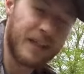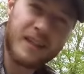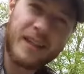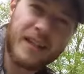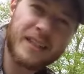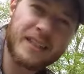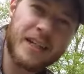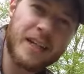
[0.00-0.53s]
Like
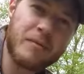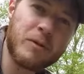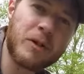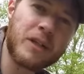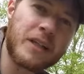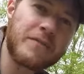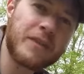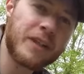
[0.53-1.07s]
I say, I'm going to
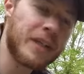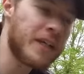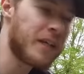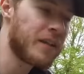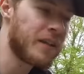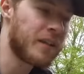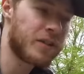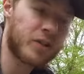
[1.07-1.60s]
leave a link
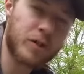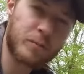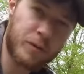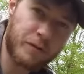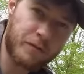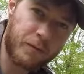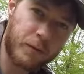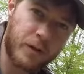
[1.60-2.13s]
in the
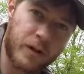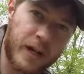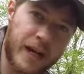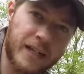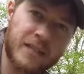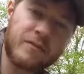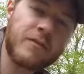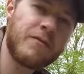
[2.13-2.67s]
description for you
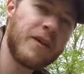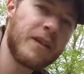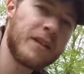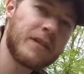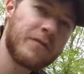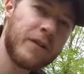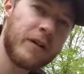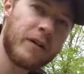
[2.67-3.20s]
guys. If you found
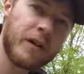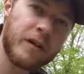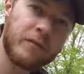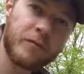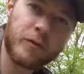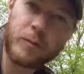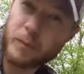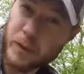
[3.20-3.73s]
this video
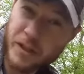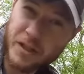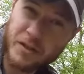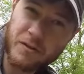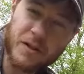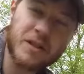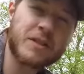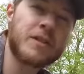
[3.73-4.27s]
helpful, please
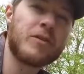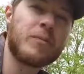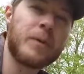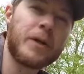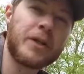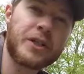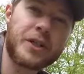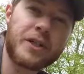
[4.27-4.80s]
do consider
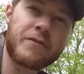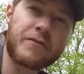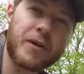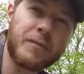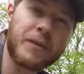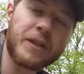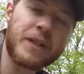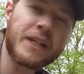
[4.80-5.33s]
purchasing
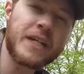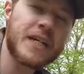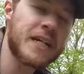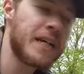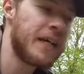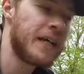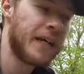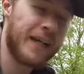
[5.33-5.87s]
from the link.
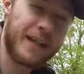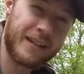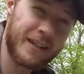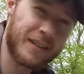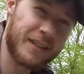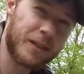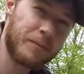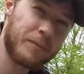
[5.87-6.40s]
It
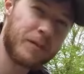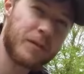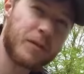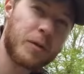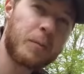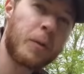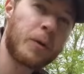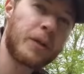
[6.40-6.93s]
does help
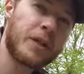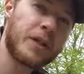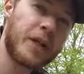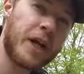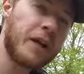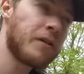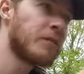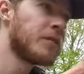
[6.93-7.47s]
support the
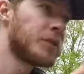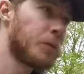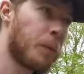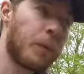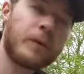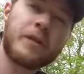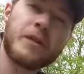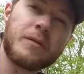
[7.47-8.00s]
channel,
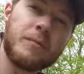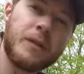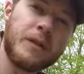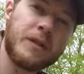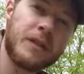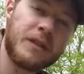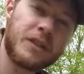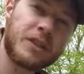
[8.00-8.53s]
support this
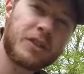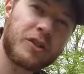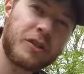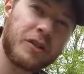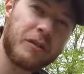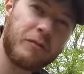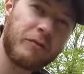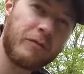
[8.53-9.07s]
build on this truck
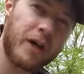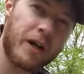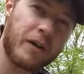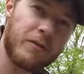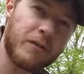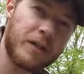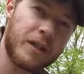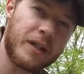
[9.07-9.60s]
that we've got
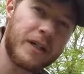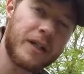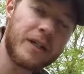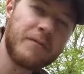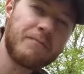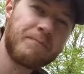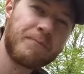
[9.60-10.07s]
going on here.